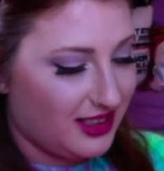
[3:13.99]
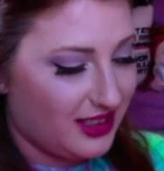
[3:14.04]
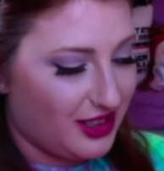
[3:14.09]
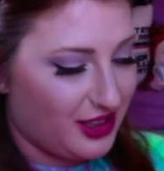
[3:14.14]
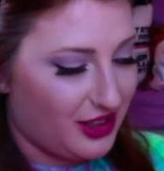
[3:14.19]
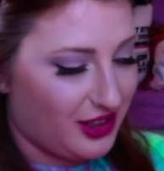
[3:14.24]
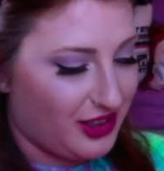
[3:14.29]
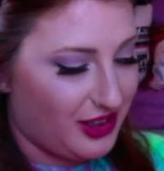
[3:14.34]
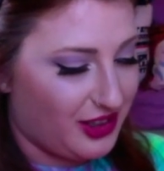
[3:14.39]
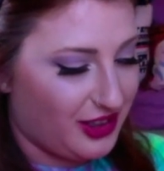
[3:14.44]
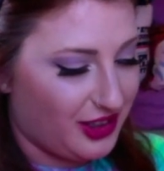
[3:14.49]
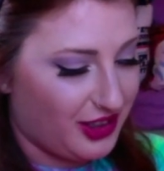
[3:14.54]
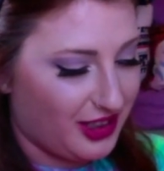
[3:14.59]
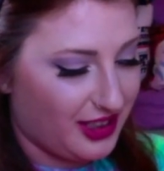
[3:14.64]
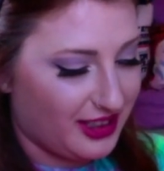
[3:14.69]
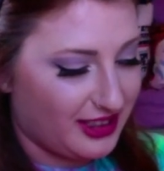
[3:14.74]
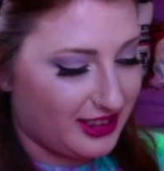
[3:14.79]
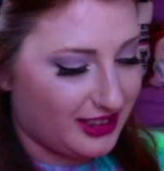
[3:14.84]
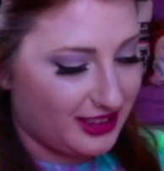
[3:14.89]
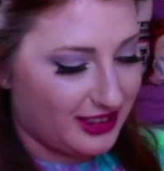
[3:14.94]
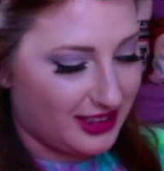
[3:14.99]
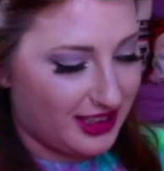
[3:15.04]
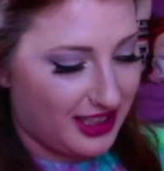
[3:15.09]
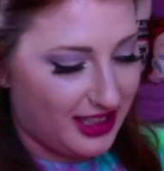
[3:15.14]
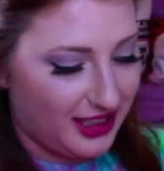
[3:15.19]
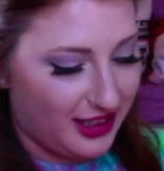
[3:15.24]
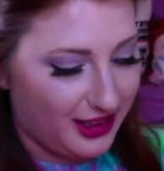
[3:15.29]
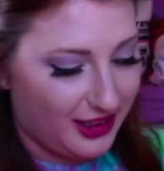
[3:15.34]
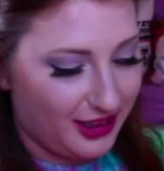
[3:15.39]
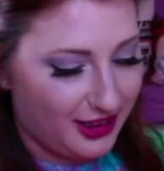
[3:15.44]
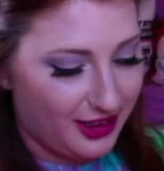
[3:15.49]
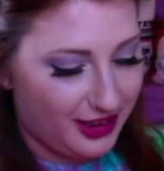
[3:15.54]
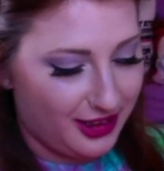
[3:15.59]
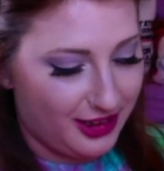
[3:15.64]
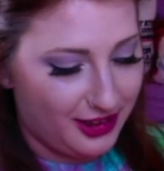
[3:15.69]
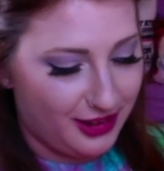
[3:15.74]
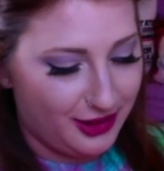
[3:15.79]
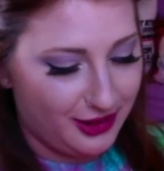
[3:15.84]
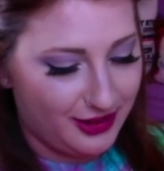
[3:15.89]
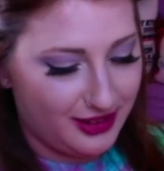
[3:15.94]
Oh, that's so
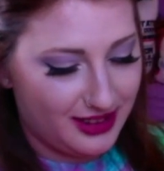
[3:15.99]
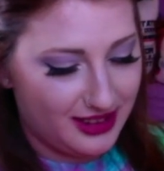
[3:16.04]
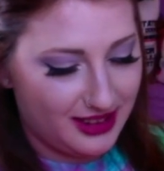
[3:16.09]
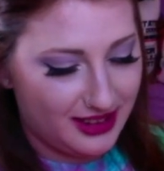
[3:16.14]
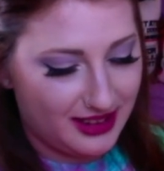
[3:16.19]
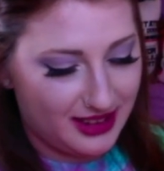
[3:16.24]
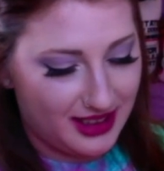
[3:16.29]
cute.